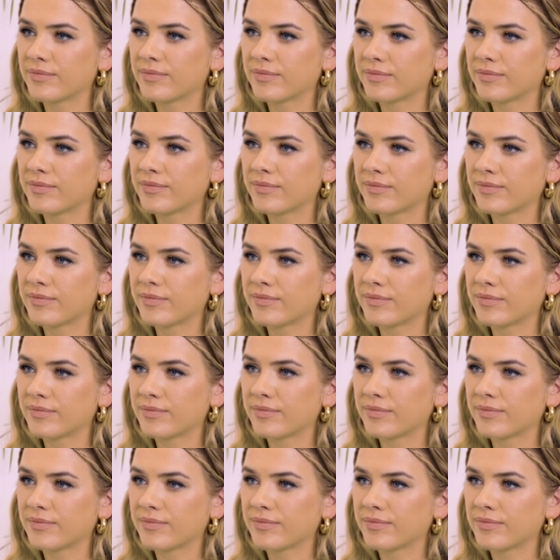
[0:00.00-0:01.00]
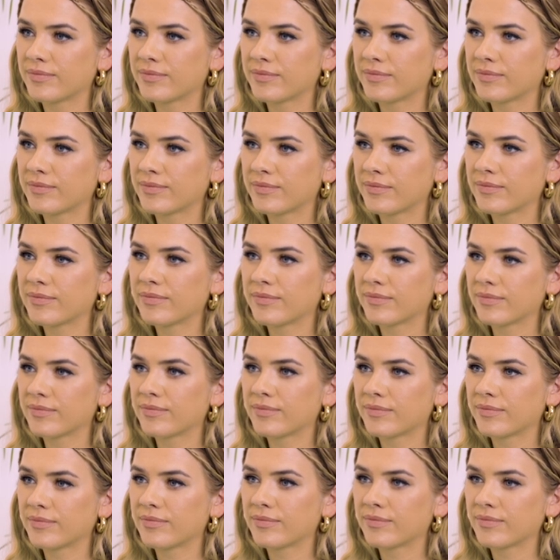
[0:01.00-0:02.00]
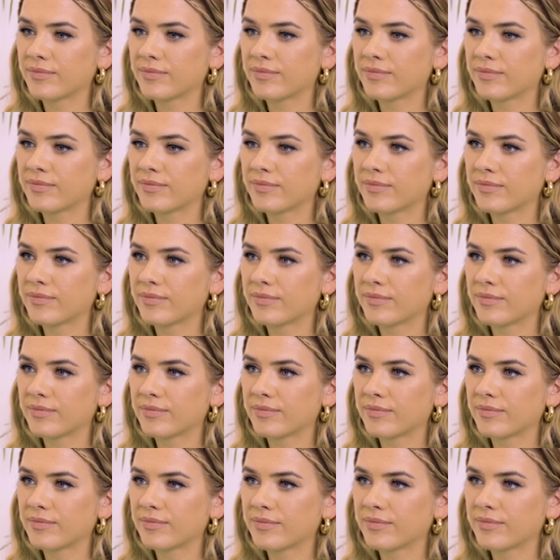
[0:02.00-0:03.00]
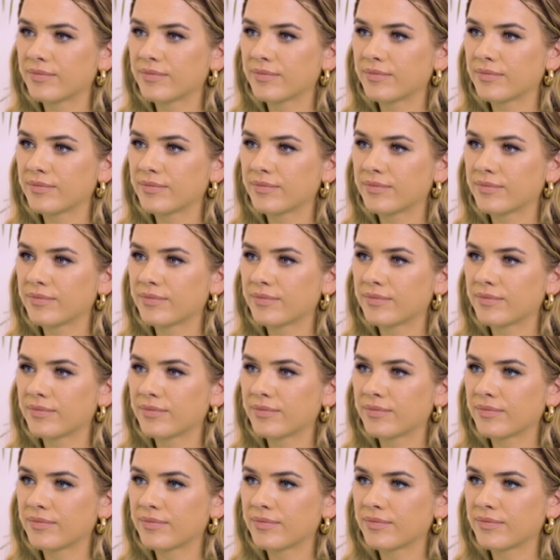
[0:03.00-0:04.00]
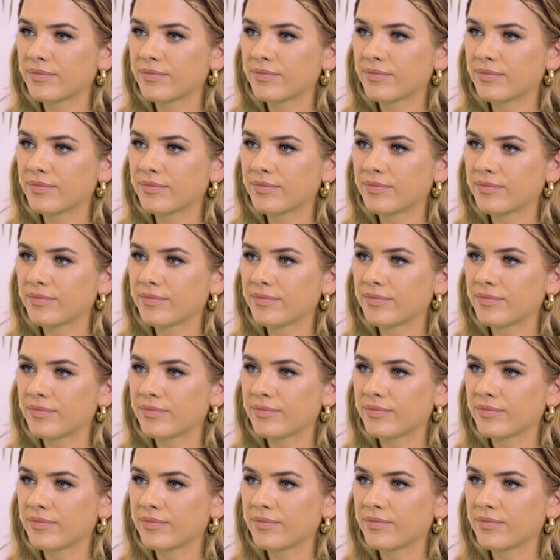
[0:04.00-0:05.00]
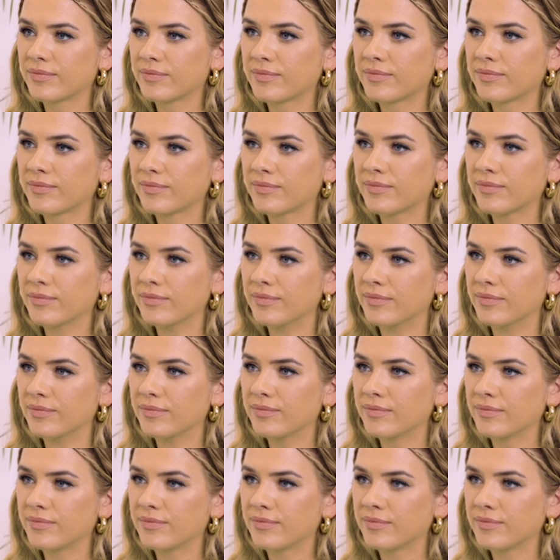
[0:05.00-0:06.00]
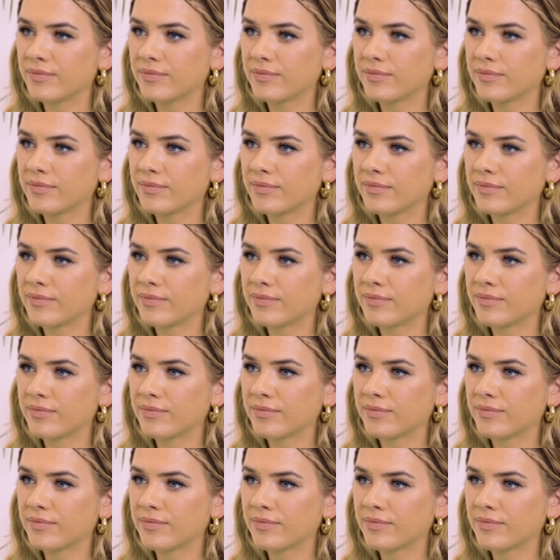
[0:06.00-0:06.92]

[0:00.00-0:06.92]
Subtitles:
No words are spoken by the person on screen.